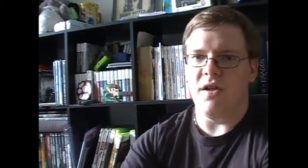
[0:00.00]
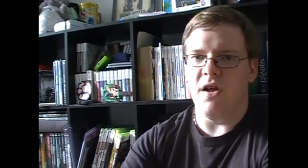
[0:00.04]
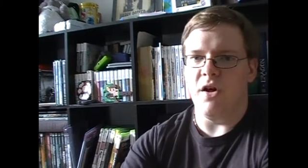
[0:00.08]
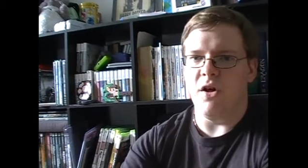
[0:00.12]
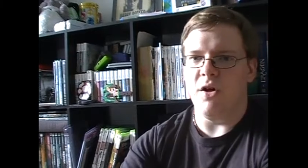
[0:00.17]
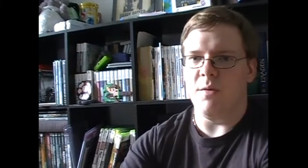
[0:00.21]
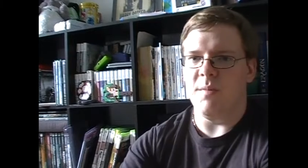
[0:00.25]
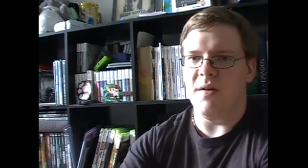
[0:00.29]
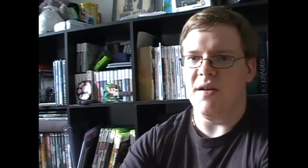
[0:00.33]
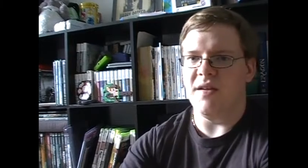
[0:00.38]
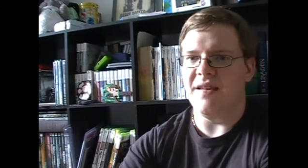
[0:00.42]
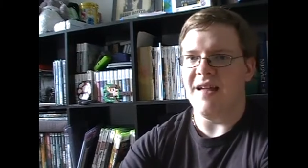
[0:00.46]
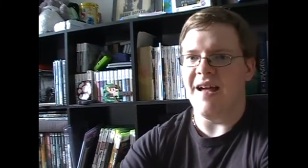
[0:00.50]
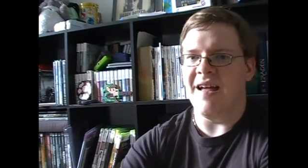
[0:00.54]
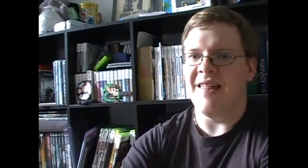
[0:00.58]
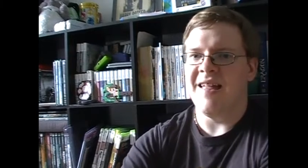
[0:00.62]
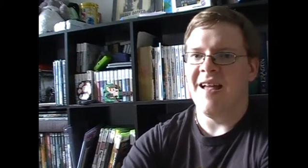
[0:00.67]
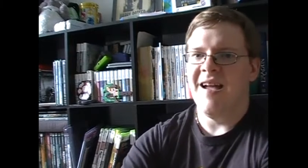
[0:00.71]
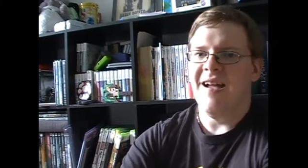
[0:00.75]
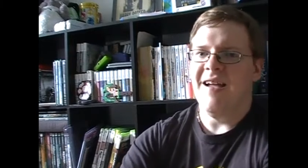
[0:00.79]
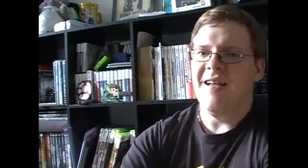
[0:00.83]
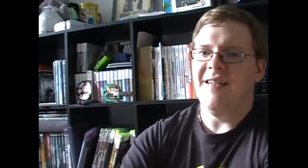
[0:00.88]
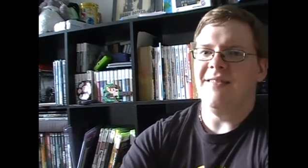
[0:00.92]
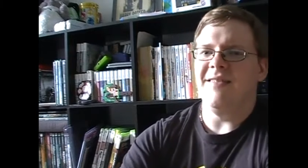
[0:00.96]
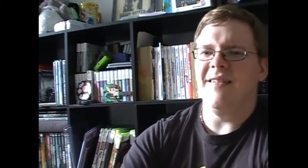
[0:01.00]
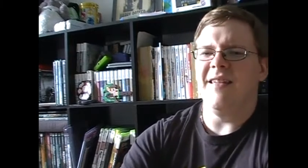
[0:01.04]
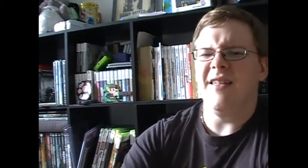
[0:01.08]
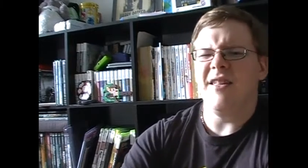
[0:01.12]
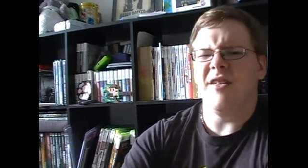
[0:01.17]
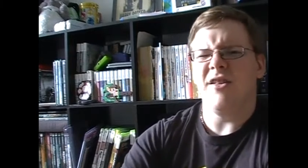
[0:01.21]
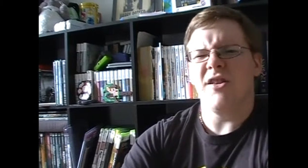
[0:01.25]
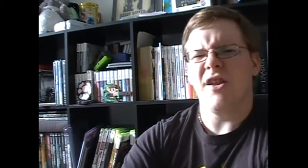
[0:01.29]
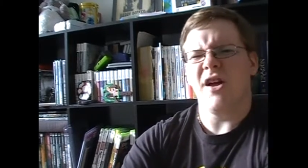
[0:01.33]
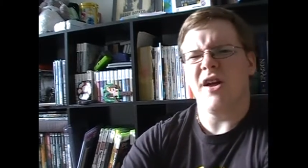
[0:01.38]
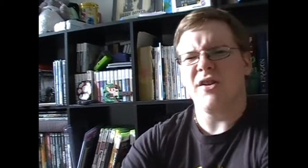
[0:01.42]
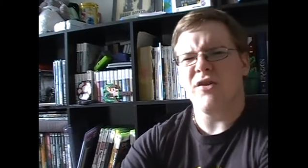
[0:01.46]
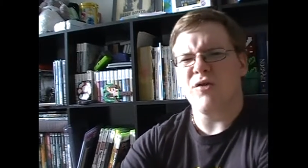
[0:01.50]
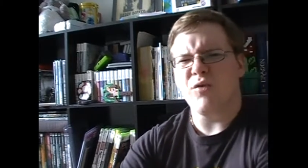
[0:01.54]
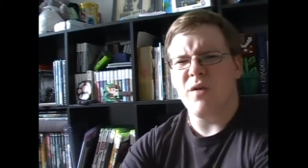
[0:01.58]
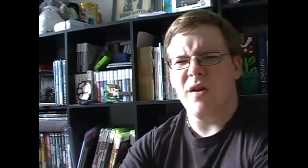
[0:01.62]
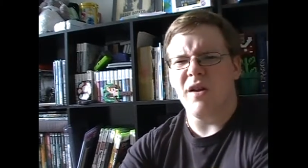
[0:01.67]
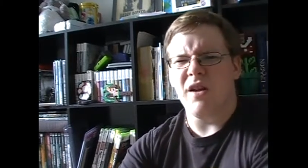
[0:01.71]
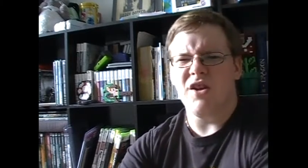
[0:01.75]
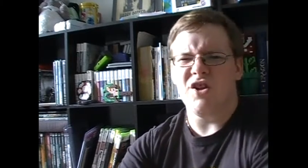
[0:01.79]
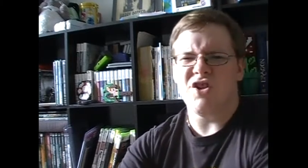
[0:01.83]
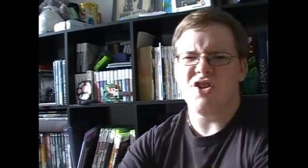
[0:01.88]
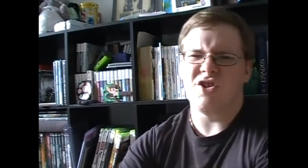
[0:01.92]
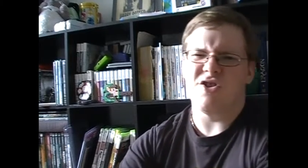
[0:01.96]
told me that they're not
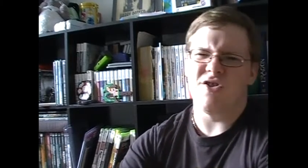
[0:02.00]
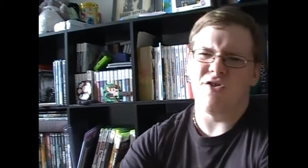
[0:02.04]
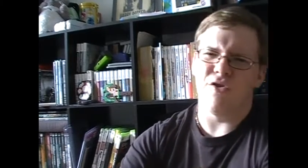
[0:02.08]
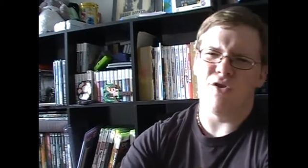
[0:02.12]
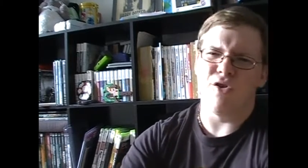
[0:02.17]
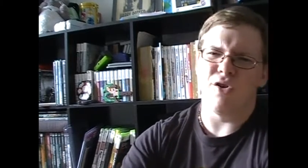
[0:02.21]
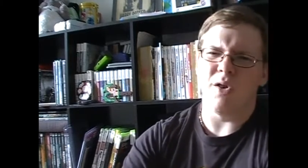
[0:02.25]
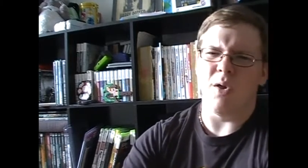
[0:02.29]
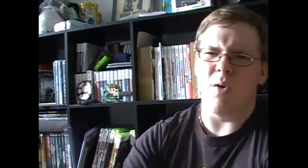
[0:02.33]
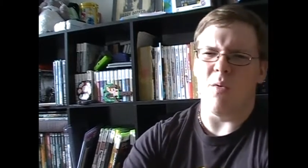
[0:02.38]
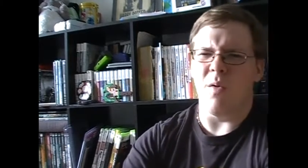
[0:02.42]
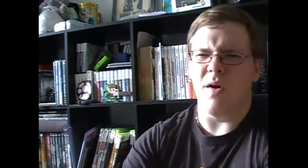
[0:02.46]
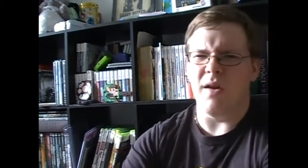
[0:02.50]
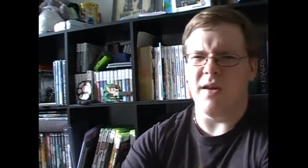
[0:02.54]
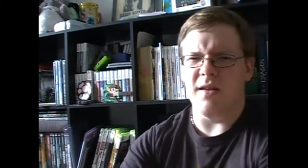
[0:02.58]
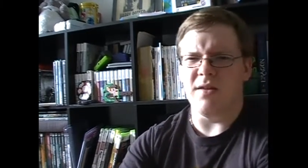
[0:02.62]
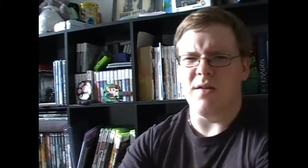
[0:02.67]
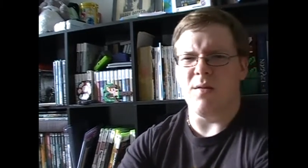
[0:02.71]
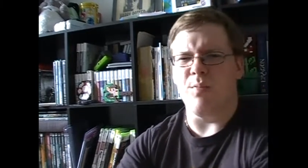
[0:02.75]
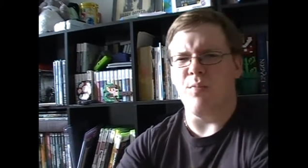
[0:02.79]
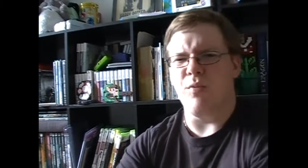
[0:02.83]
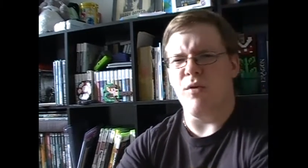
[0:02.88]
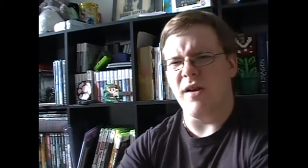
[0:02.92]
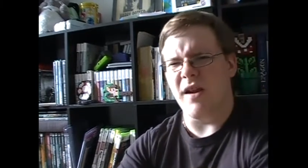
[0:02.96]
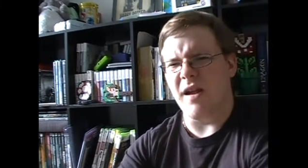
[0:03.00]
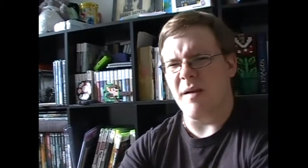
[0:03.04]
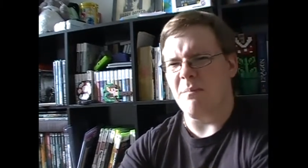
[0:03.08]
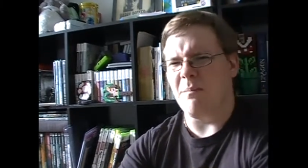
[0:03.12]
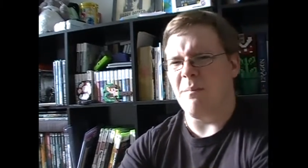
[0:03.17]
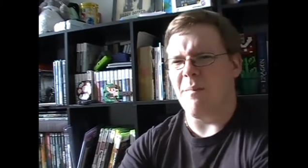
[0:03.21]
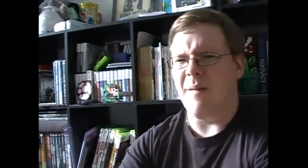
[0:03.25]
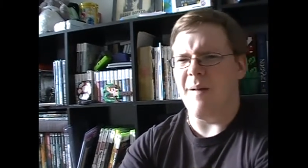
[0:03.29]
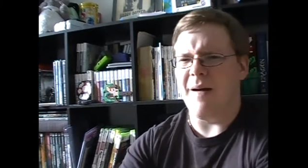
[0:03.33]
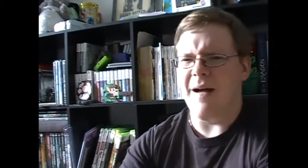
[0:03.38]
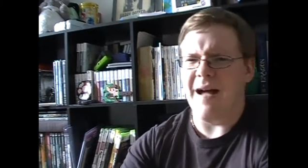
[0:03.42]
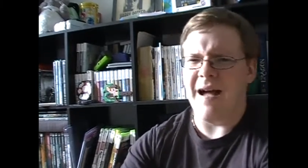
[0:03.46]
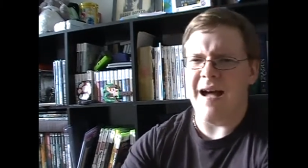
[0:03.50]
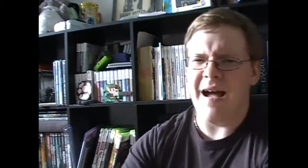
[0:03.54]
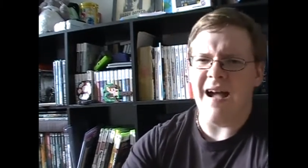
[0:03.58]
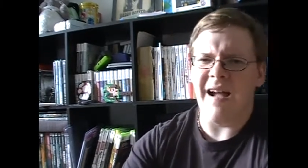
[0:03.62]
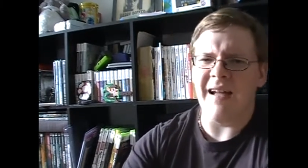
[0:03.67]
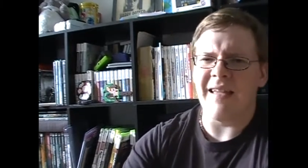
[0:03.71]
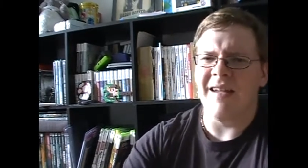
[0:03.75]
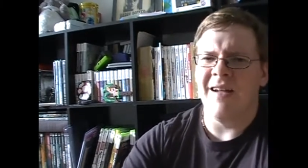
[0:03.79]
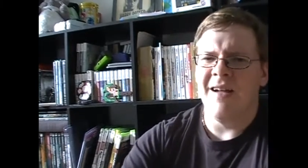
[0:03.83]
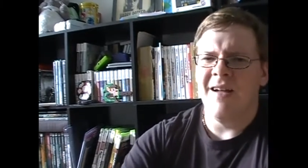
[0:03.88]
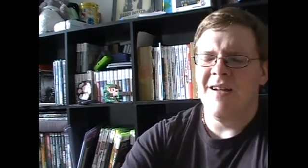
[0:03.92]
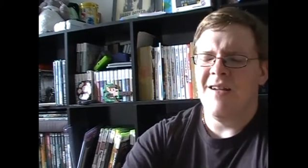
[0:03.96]
really sure they wanted to bring it
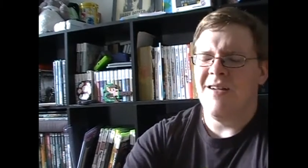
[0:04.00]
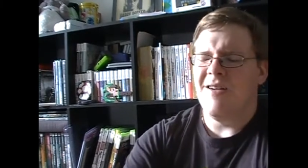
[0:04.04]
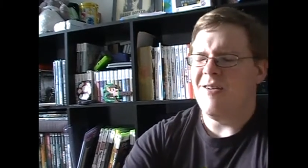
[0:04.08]
back.